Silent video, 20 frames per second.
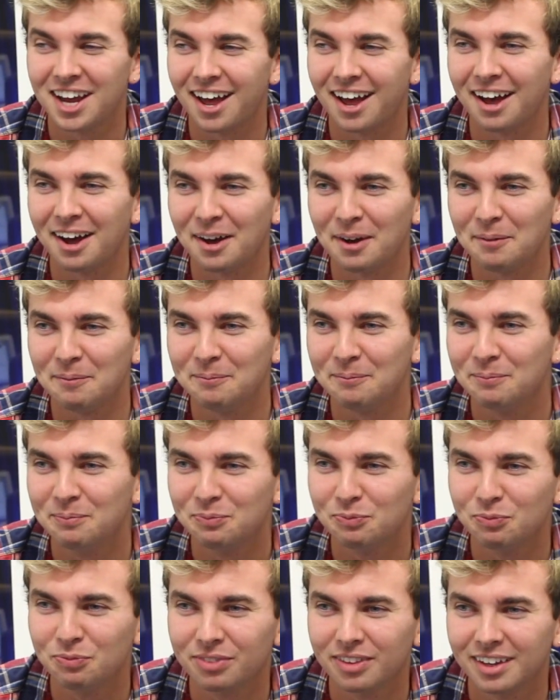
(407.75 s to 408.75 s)

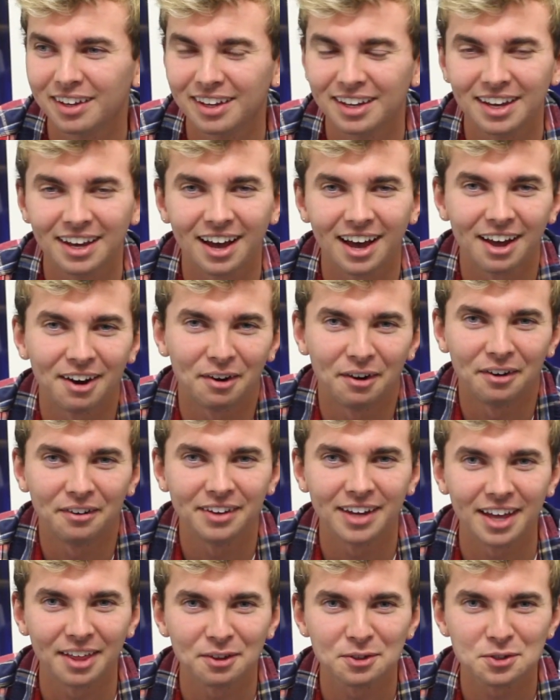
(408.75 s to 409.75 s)
I don't know,
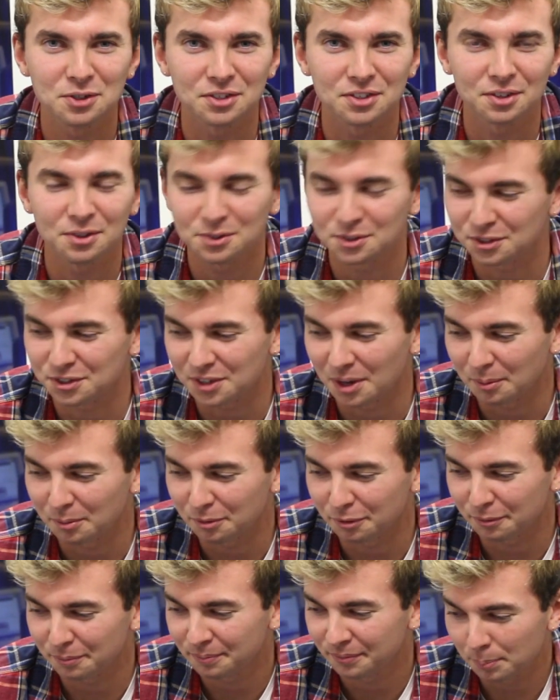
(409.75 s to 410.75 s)
yeah, those are
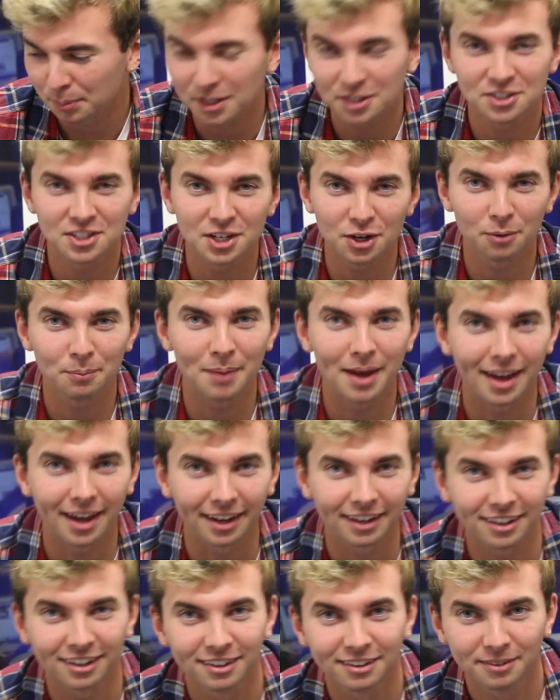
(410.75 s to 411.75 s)
some of them. PC or
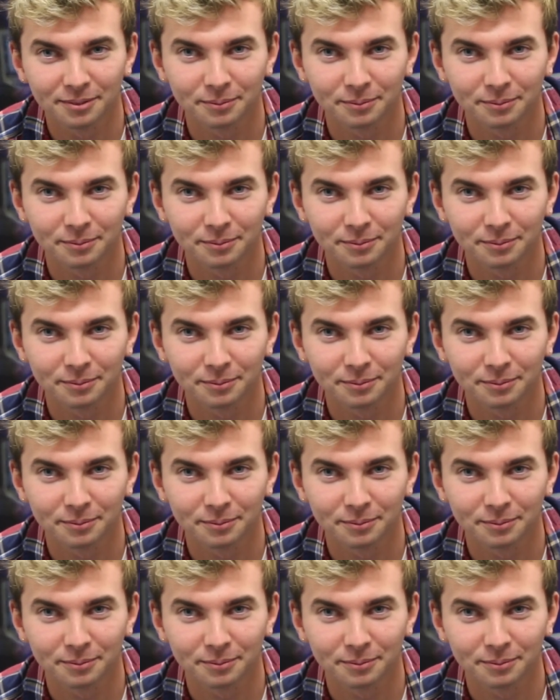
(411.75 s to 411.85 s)
Mac?